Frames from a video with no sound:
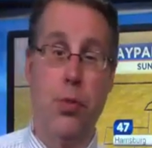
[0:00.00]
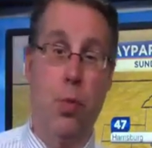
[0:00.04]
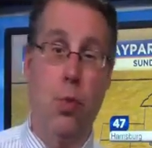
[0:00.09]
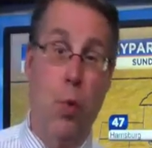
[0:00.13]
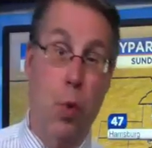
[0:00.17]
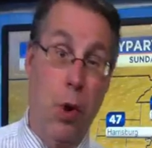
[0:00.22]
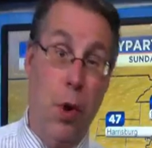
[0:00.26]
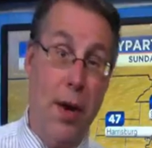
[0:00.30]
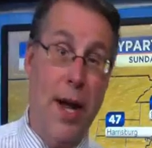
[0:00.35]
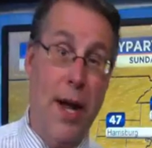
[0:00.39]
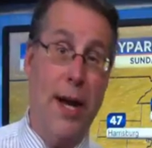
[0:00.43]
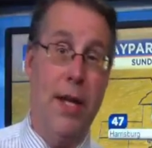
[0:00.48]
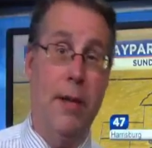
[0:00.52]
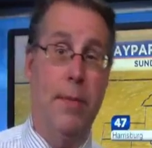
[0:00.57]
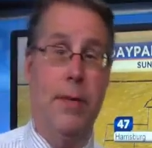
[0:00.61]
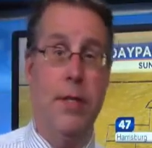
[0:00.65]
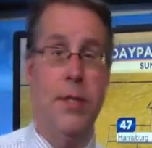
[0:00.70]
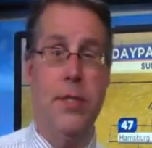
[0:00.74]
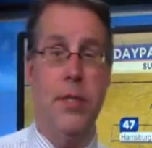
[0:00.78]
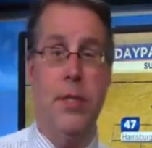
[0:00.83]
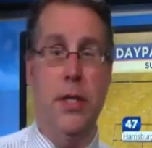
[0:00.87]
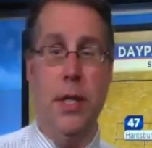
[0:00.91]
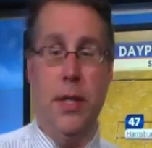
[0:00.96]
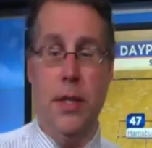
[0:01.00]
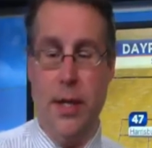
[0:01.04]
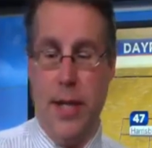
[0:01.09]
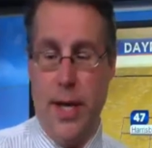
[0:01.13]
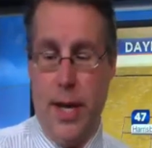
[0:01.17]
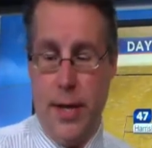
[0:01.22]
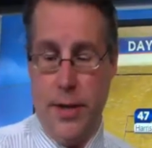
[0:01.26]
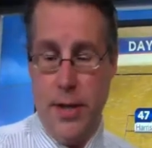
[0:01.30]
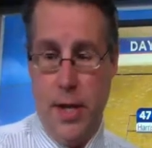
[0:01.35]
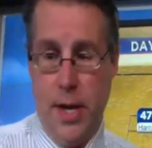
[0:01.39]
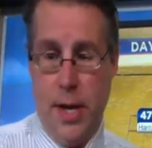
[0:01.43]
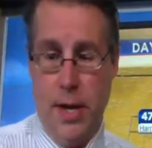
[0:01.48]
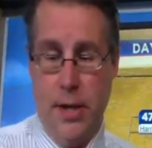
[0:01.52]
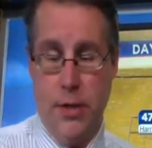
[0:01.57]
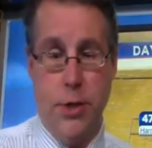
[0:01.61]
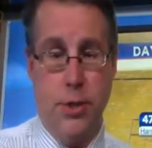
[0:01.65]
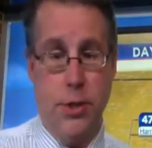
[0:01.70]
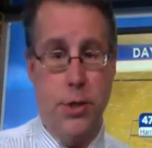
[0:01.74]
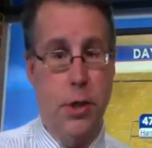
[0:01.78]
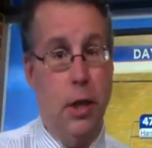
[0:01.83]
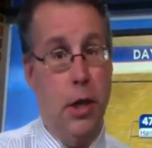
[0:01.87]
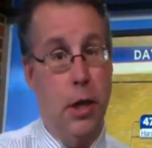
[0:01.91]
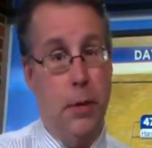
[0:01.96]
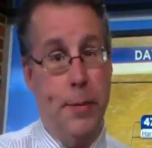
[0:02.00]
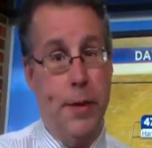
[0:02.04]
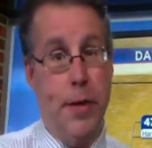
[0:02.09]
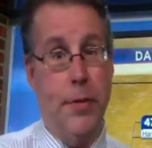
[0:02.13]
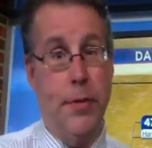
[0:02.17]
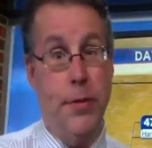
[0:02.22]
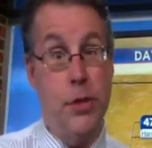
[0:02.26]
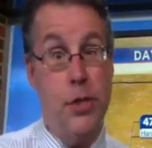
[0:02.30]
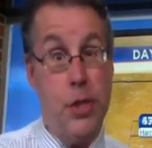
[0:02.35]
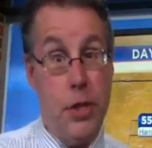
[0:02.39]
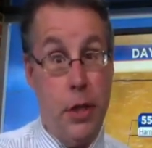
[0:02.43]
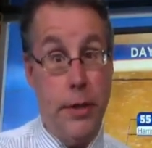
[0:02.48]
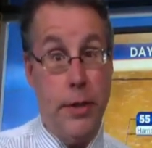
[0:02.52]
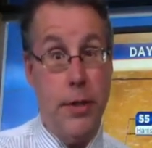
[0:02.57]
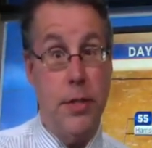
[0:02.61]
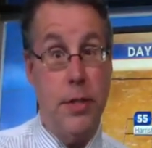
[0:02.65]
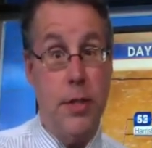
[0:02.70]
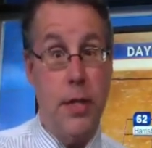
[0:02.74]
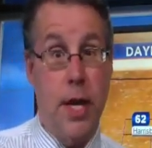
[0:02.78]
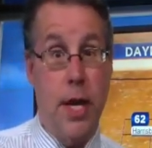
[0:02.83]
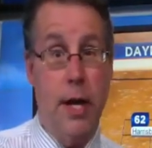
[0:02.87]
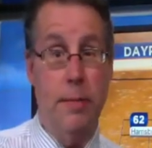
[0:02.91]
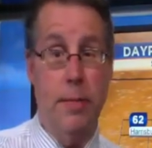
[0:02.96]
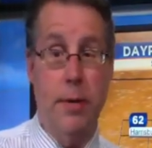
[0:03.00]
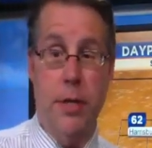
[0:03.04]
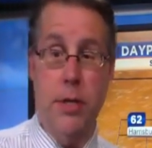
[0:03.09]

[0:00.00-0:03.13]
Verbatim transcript: We're not going to be seeing that, just a little bit on the chilly side,